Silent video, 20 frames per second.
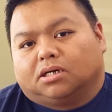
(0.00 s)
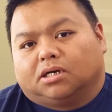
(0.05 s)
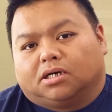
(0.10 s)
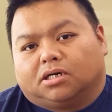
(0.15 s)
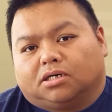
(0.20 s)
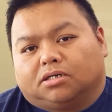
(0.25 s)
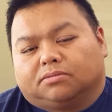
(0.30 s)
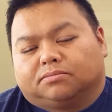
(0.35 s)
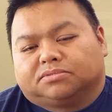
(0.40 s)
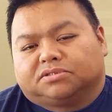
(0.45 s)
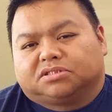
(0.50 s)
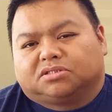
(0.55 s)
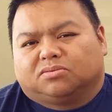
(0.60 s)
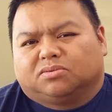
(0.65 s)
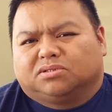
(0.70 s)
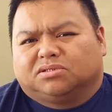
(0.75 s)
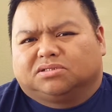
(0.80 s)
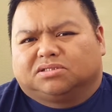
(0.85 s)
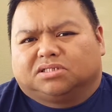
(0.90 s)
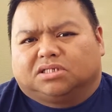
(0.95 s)
Um, so
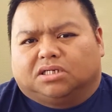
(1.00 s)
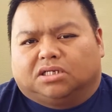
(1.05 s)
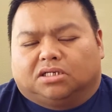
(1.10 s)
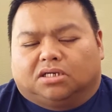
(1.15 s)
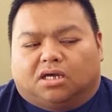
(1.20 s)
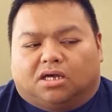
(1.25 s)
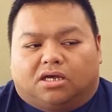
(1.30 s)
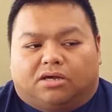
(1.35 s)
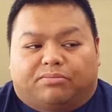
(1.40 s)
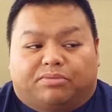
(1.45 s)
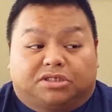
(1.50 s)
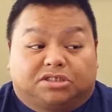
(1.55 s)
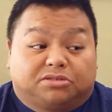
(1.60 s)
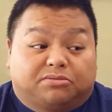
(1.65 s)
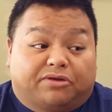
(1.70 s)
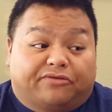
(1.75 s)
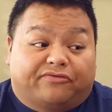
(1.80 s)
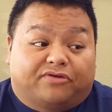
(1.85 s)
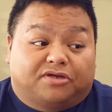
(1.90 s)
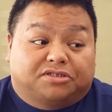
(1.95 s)
we'll see. Uh, a
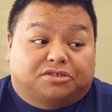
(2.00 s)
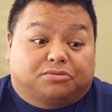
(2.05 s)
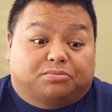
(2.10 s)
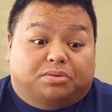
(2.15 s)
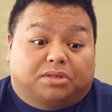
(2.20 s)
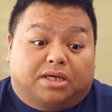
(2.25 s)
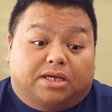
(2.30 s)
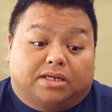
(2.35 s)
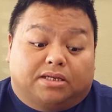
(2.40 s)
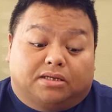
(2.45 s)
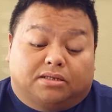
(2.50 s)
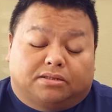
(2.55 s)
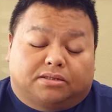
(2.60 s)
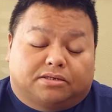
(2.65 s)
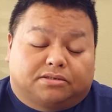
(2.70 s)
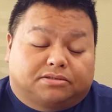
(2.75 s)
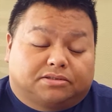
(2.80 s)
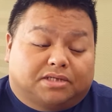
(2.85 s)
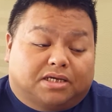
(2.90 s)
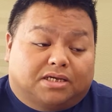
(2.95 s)
bunch of my friends are playing it.
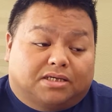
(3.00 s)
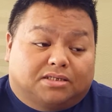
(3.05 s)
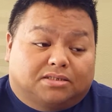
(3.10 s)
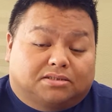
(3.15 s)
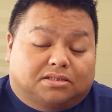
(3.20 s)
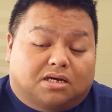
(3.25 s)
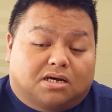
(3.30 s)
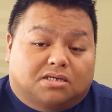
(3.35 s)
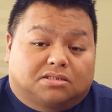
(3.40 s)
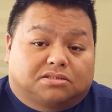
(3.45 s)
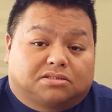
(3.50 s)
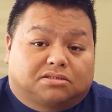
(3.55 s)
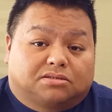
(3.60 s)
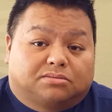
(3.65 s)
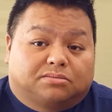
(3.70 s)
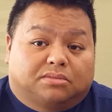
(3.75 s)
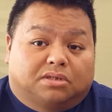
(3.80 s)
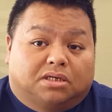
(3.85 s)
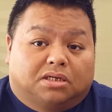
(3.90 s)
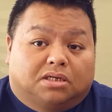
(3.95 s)
They're saying it's
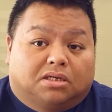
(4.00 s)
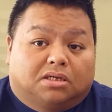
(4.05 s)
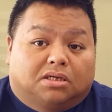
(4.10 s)
awesome.